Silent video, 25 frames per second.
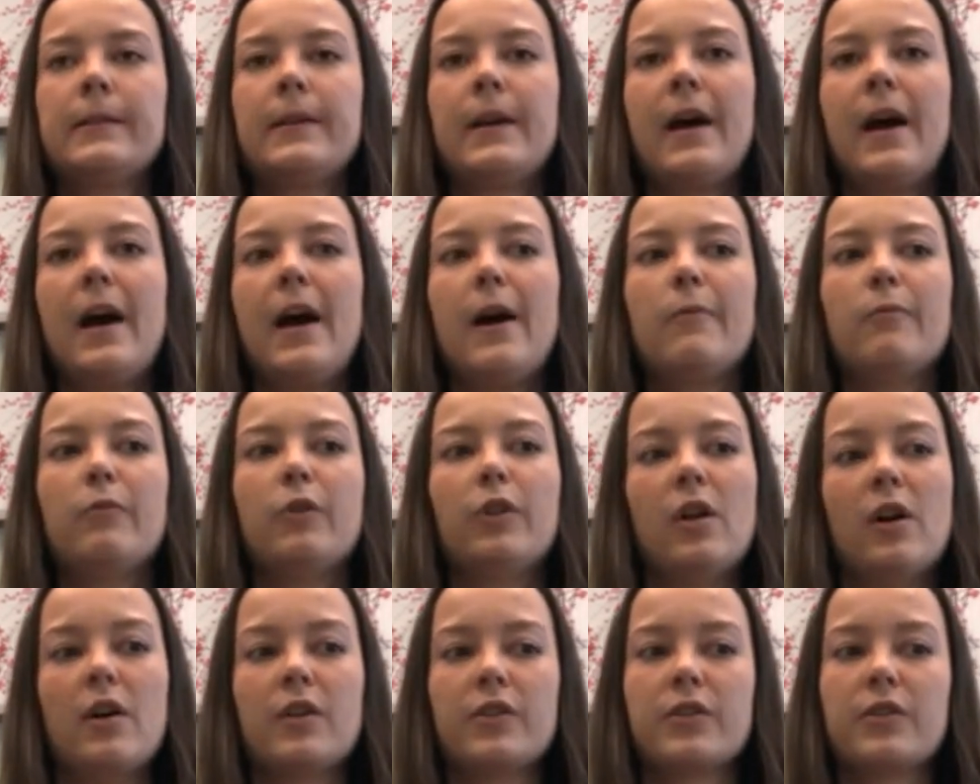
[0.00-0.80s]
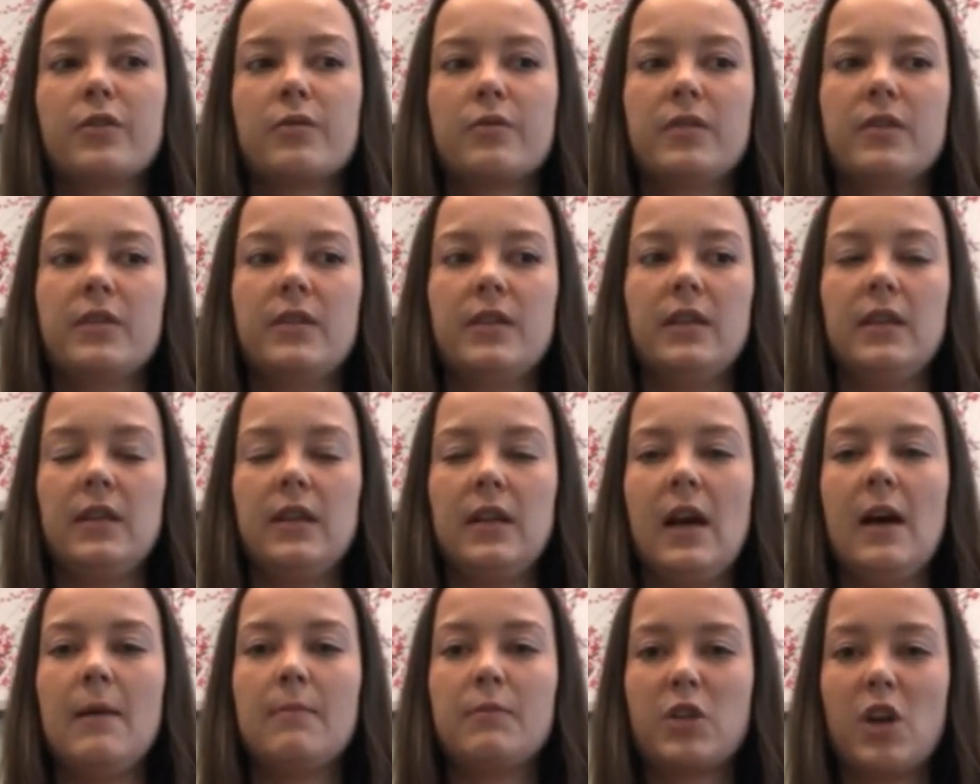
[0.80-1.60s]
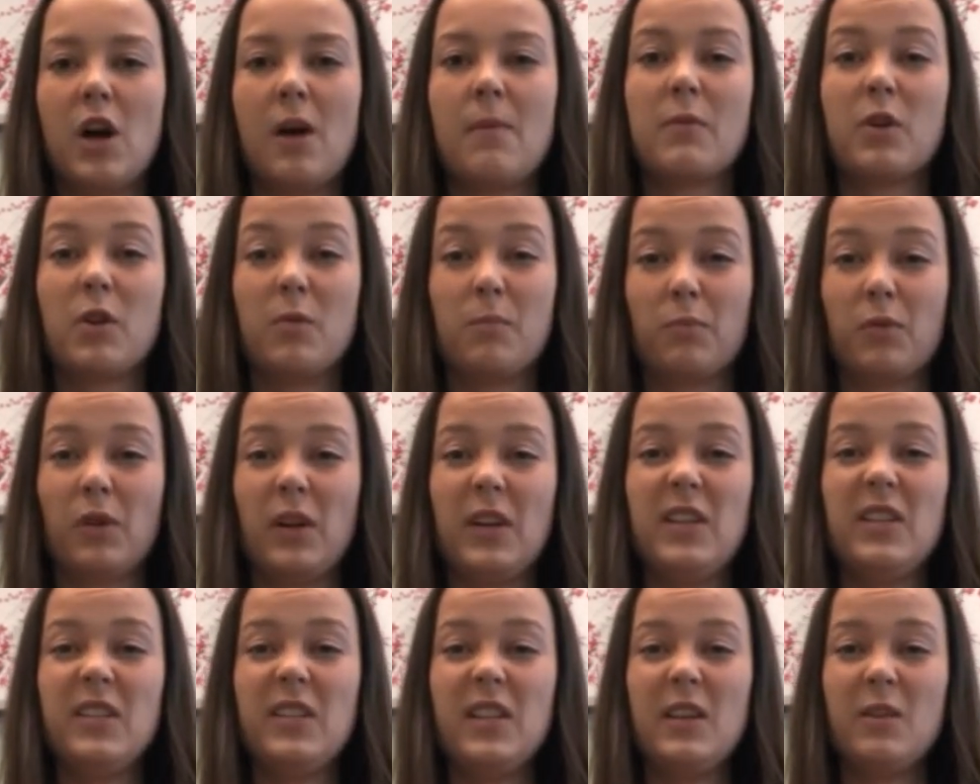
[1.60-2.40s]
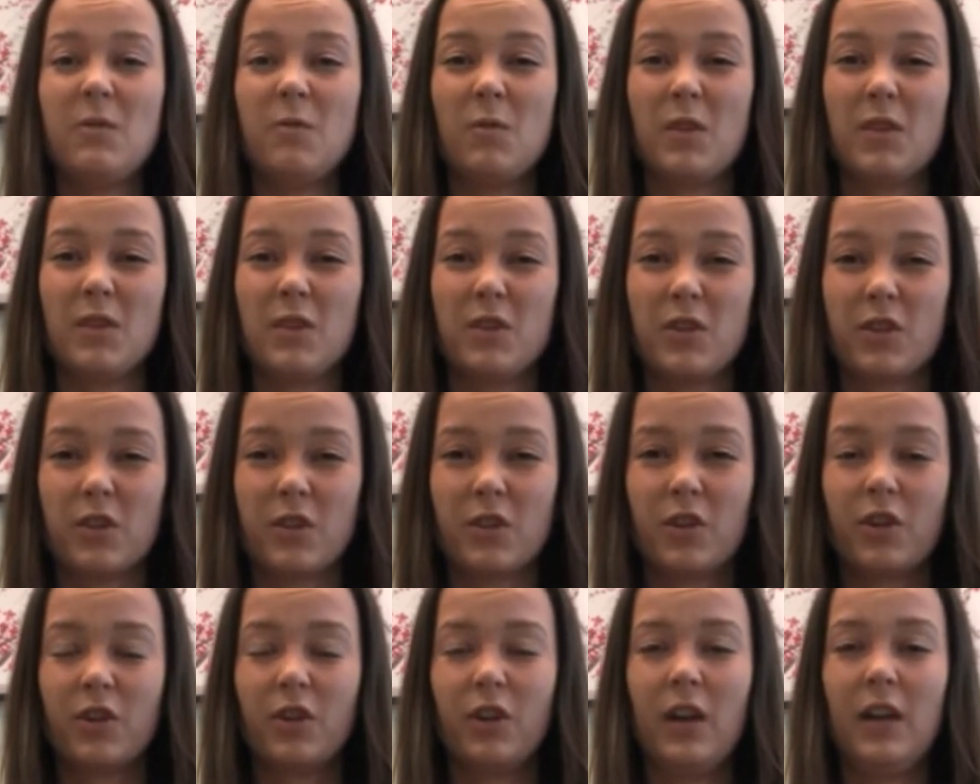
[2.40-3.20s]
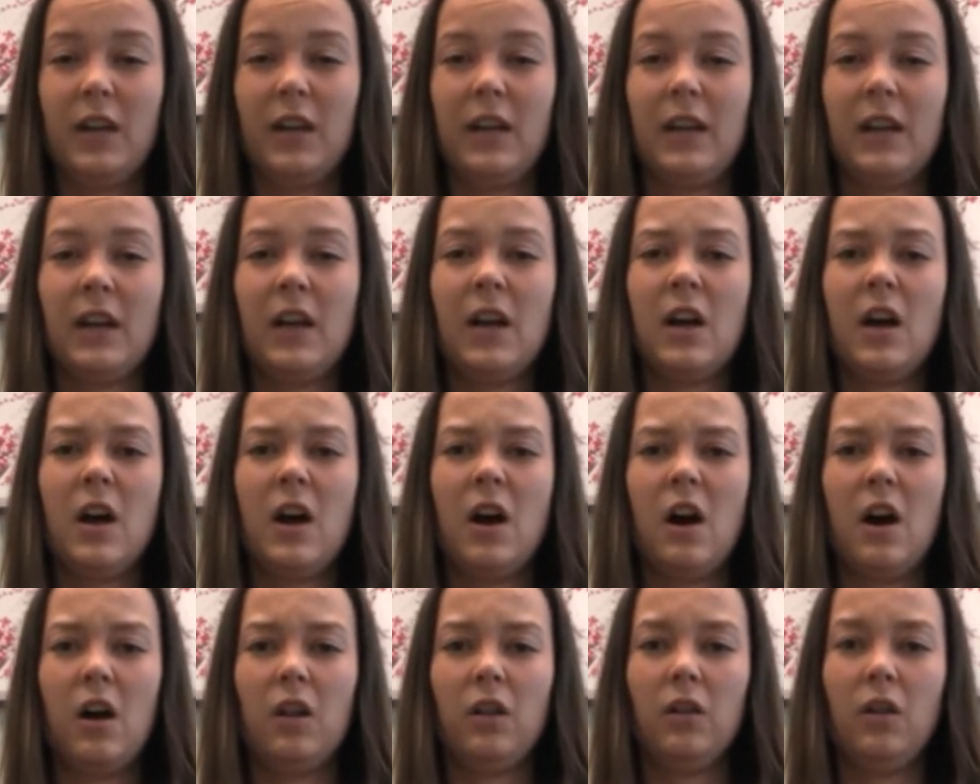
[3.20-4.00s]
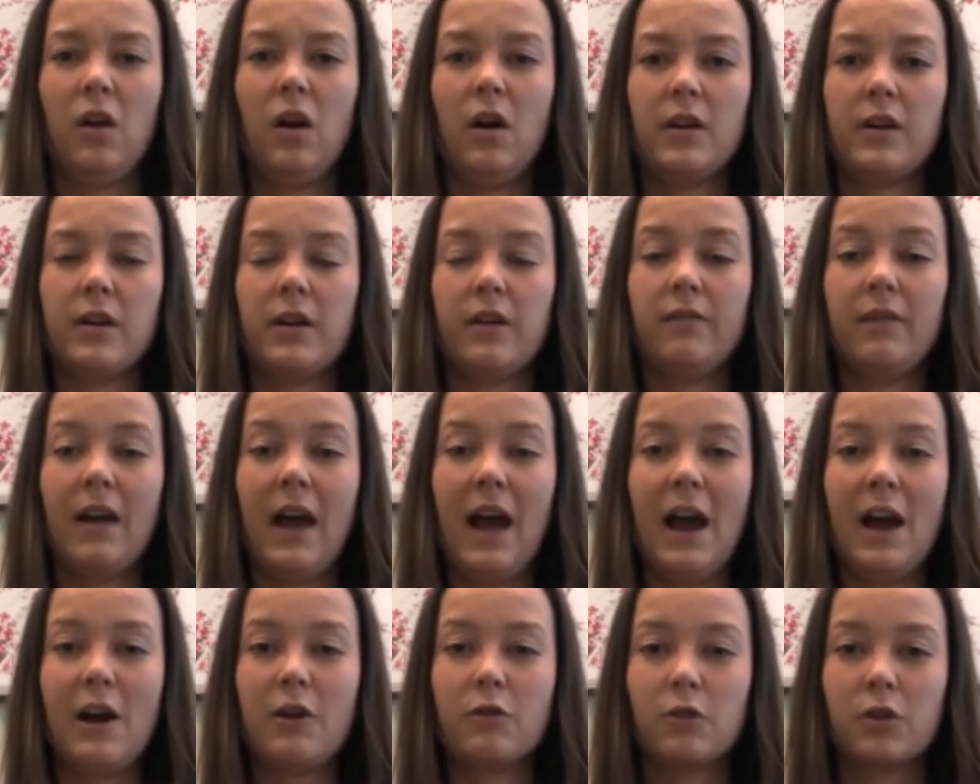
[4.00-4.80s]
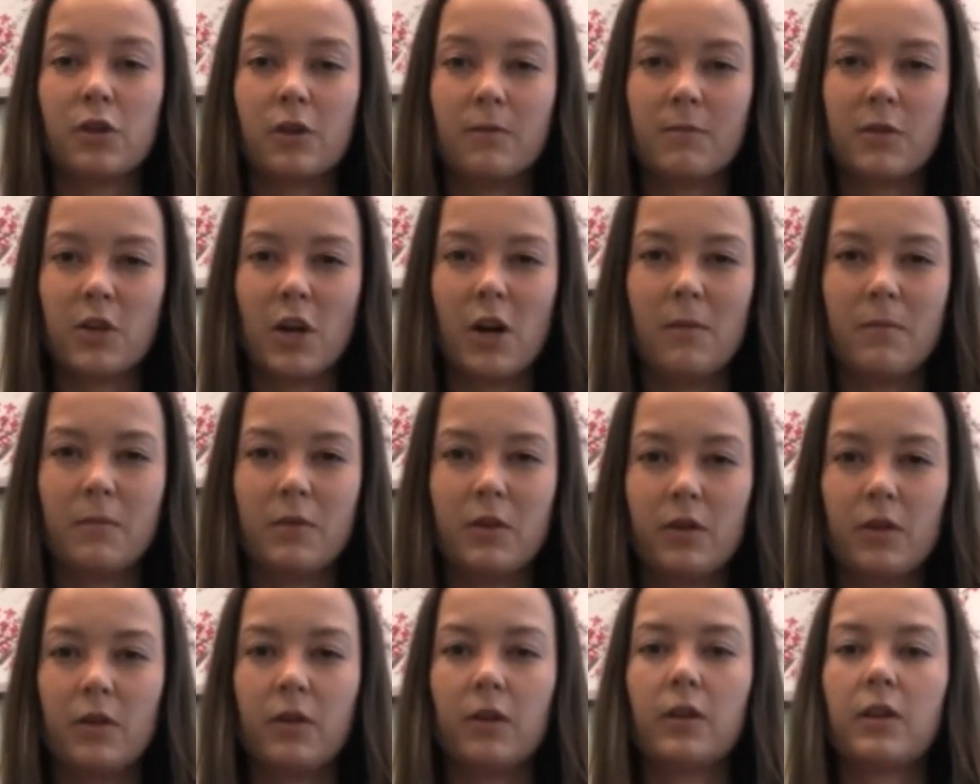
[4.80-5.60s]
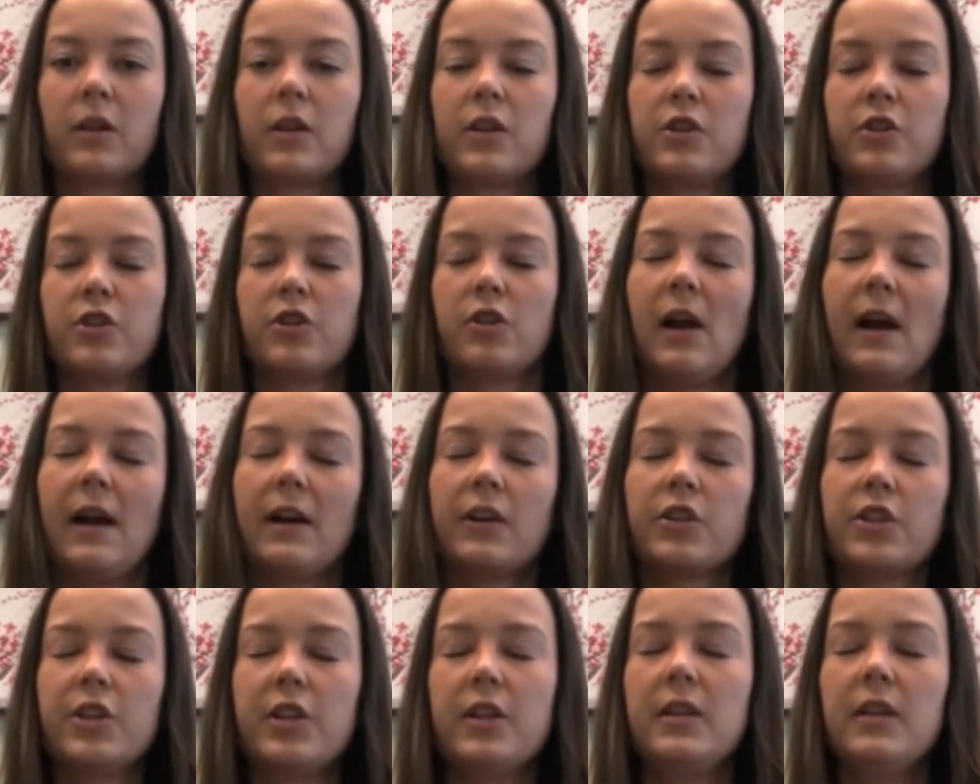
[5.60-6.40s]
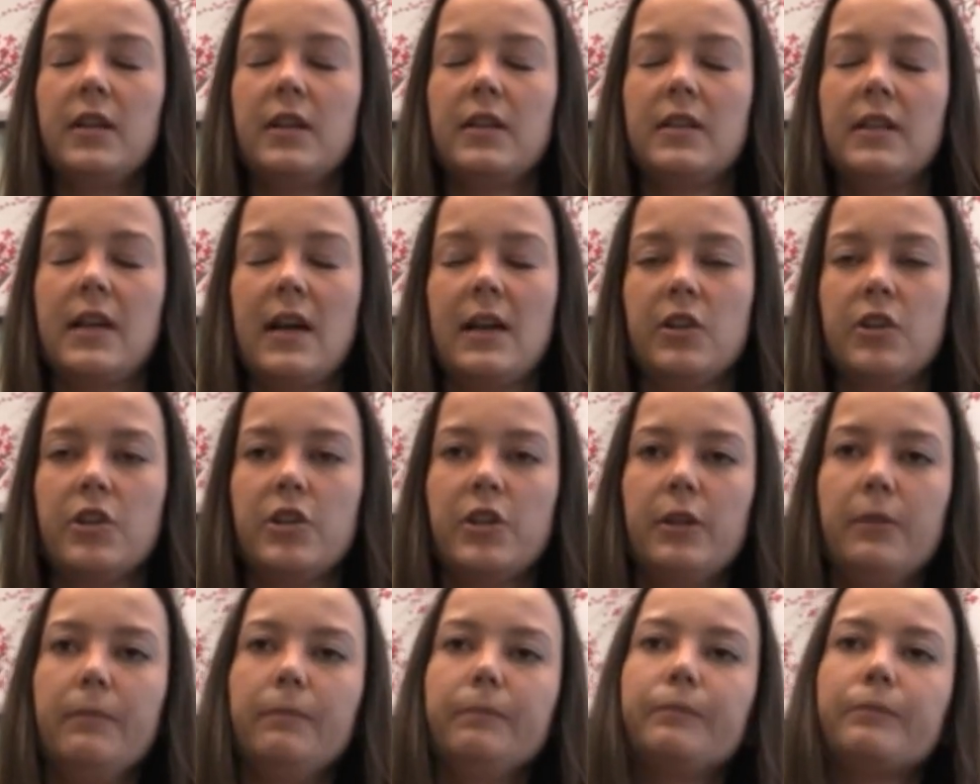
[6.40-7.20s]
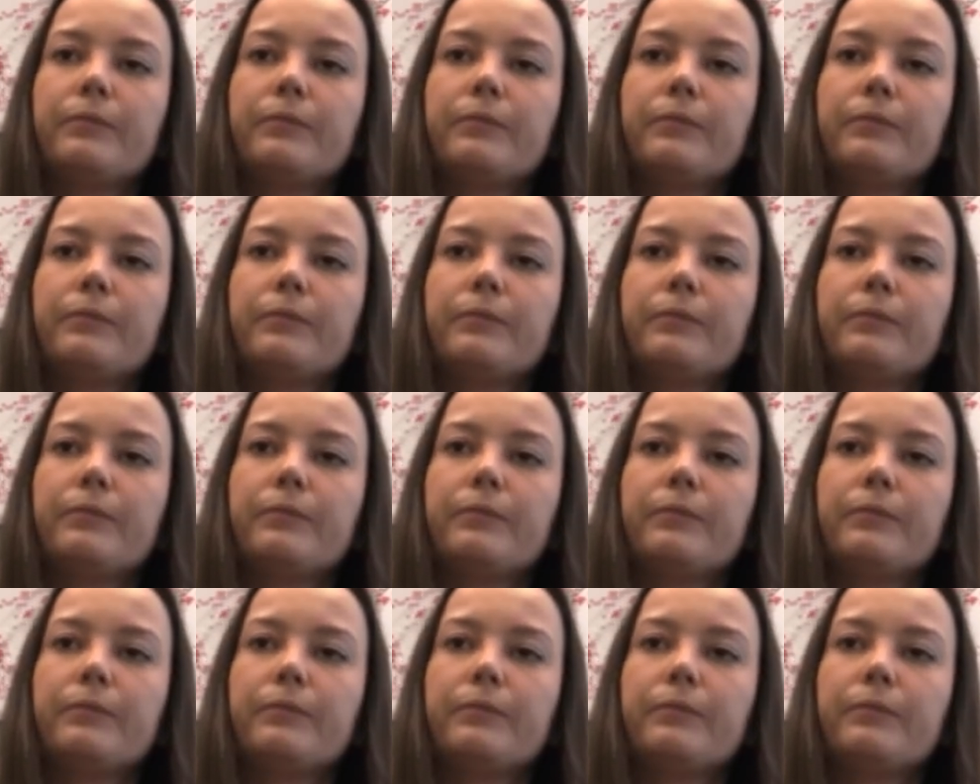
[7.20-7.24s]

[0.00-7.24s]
We'll also see abdominal bracing, where they're just creating a lot of outer abdominal contraction and tension.